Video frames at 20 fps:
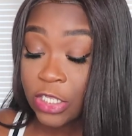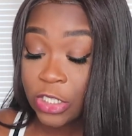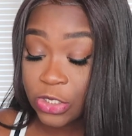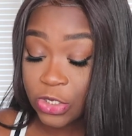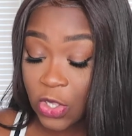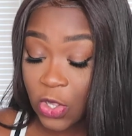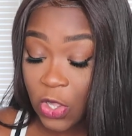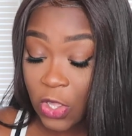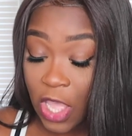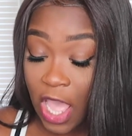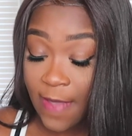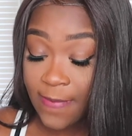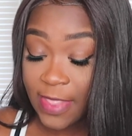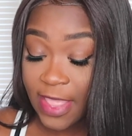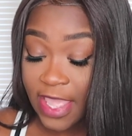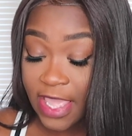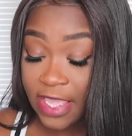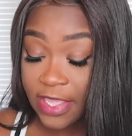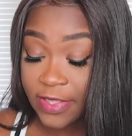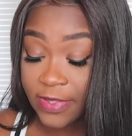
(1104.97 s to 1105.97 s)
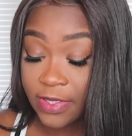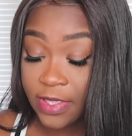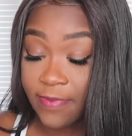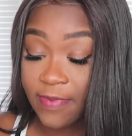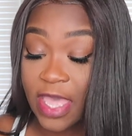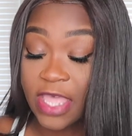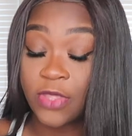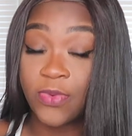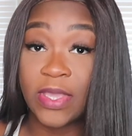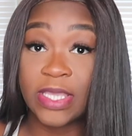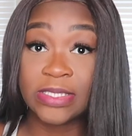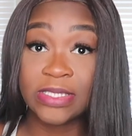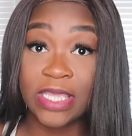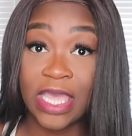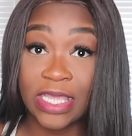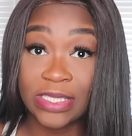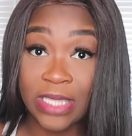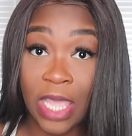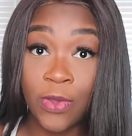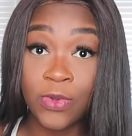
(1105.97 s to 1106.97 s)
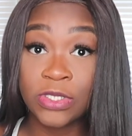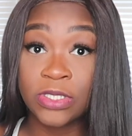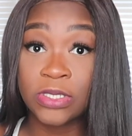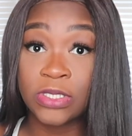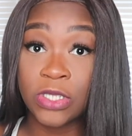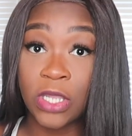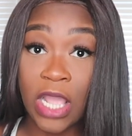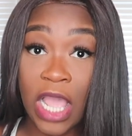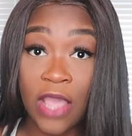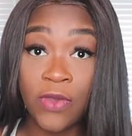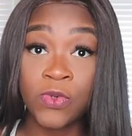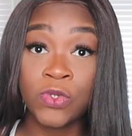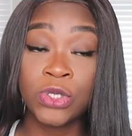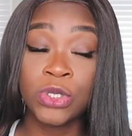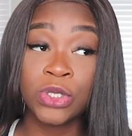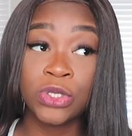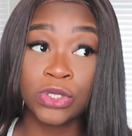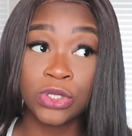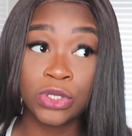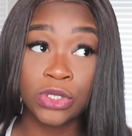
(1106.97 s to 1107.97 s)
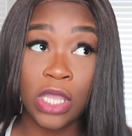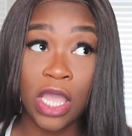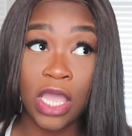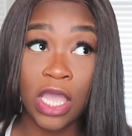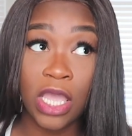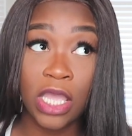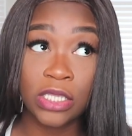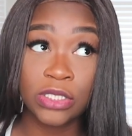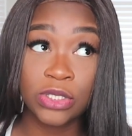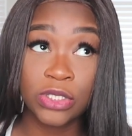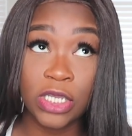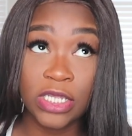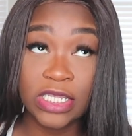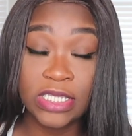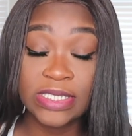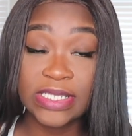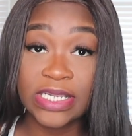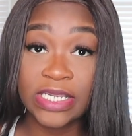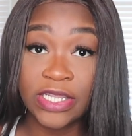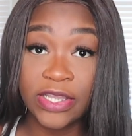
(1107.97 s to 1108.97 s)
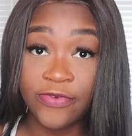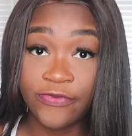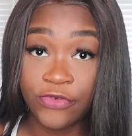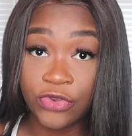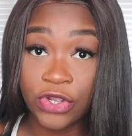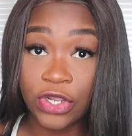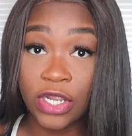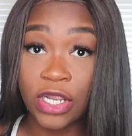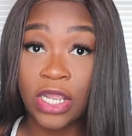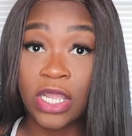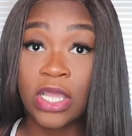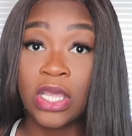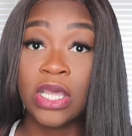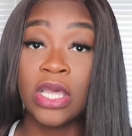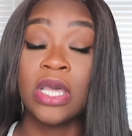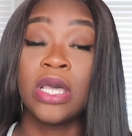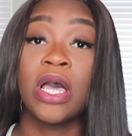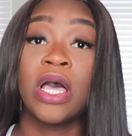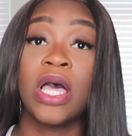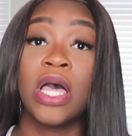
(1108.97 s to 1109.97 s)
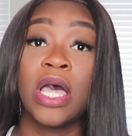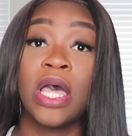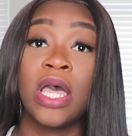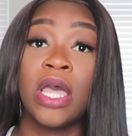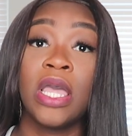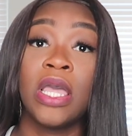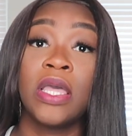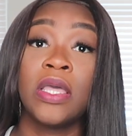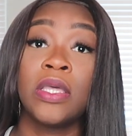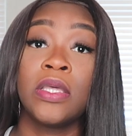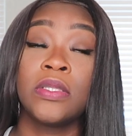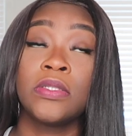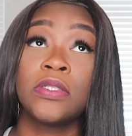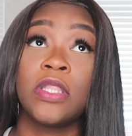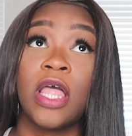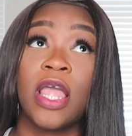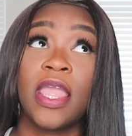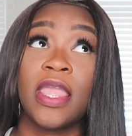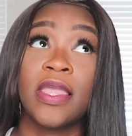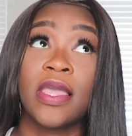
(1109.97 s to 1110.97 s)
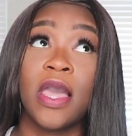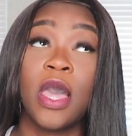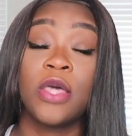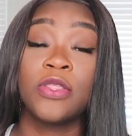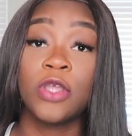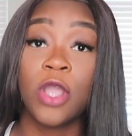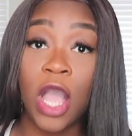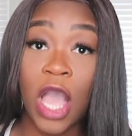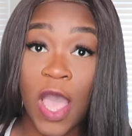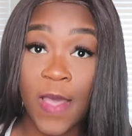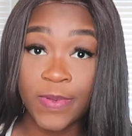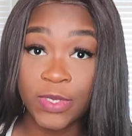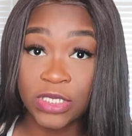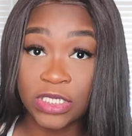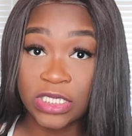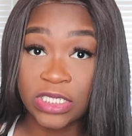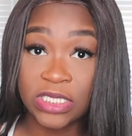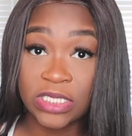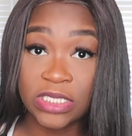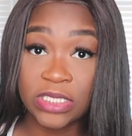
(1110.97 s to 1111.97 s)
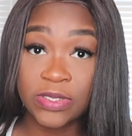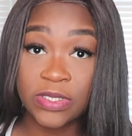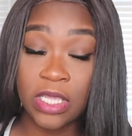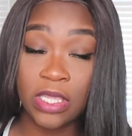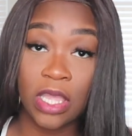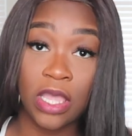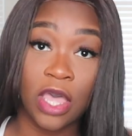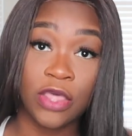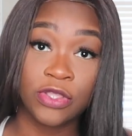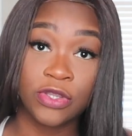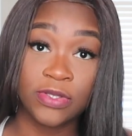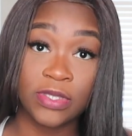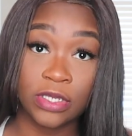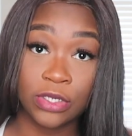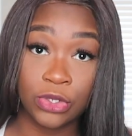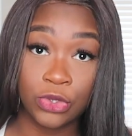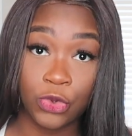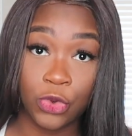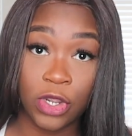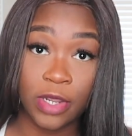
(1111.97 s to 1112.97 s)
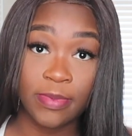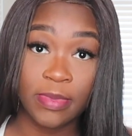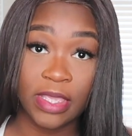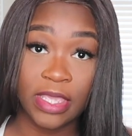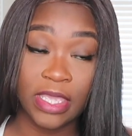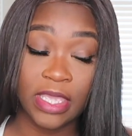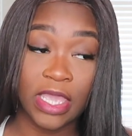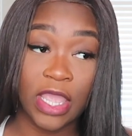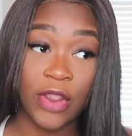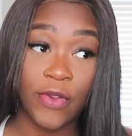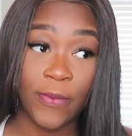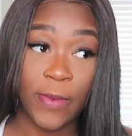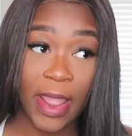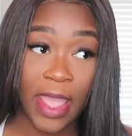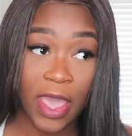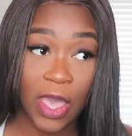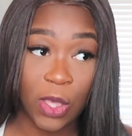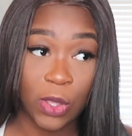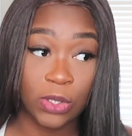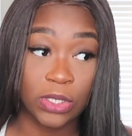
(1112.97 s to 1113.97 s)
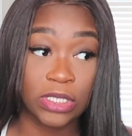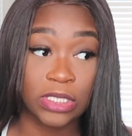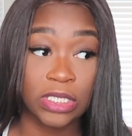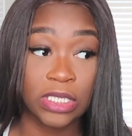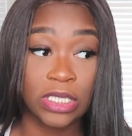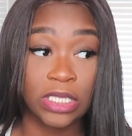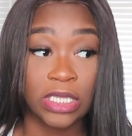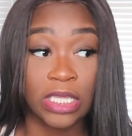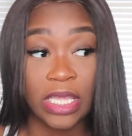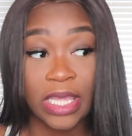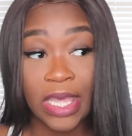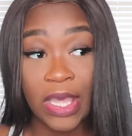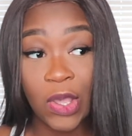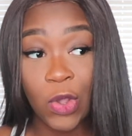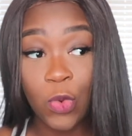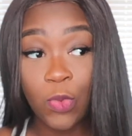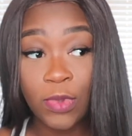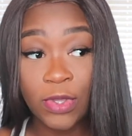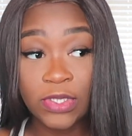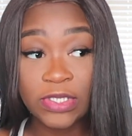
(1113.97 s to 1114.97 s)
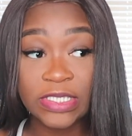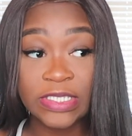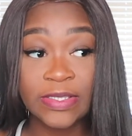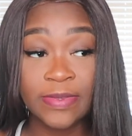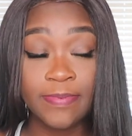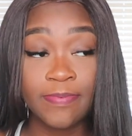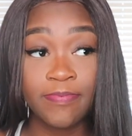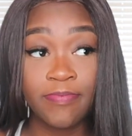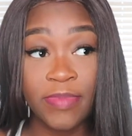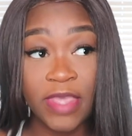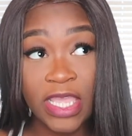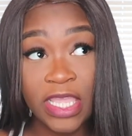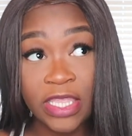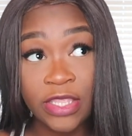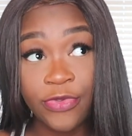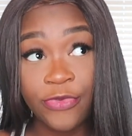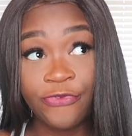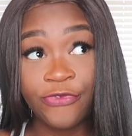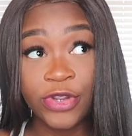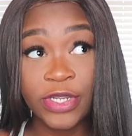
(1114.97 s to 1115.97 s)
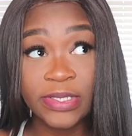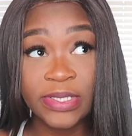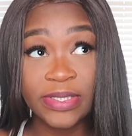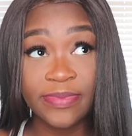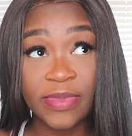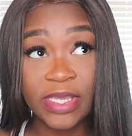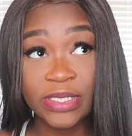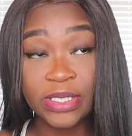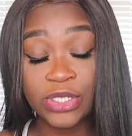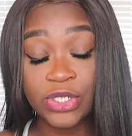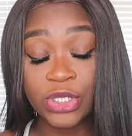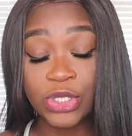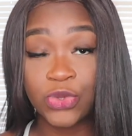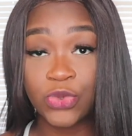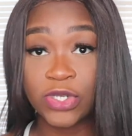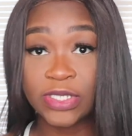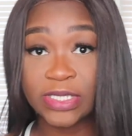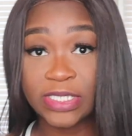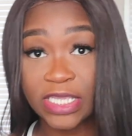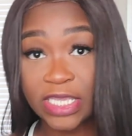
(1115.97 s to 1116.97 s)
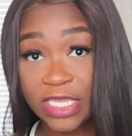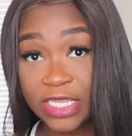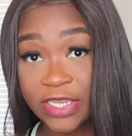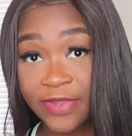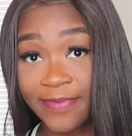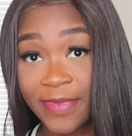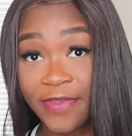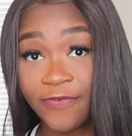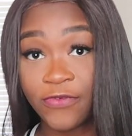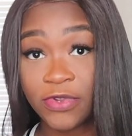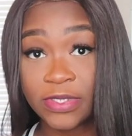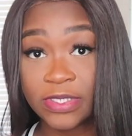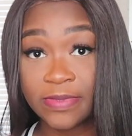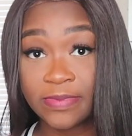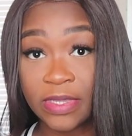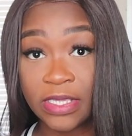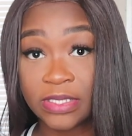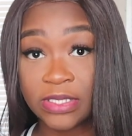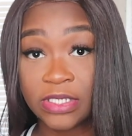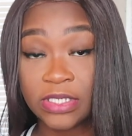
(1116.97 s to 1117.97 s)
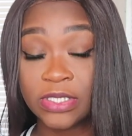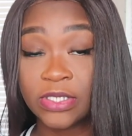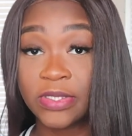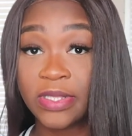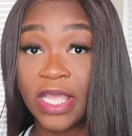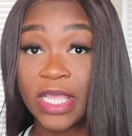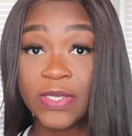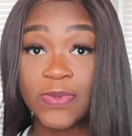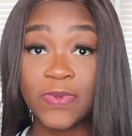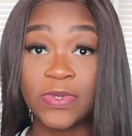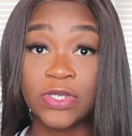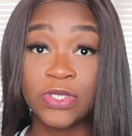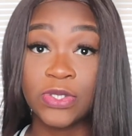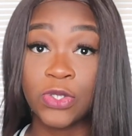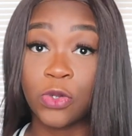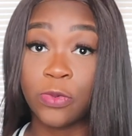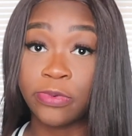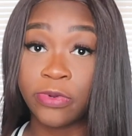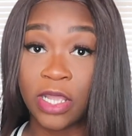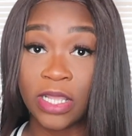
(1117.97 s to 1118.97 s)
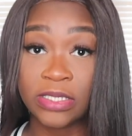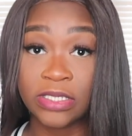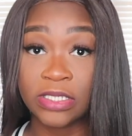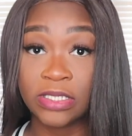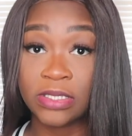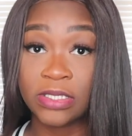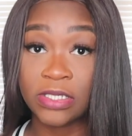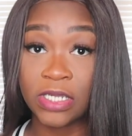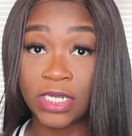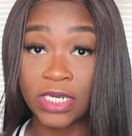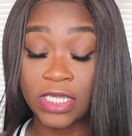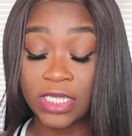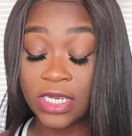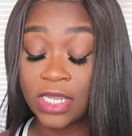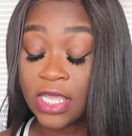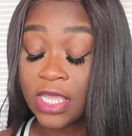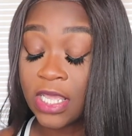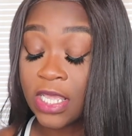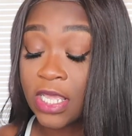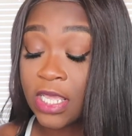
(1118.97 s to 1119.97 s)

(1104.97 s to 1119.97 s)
So I'm like, and by the way, guys, I was starting to look for like other options other than dorming around almost mid first semester towards the end of my first semester. So that's when this whole process started.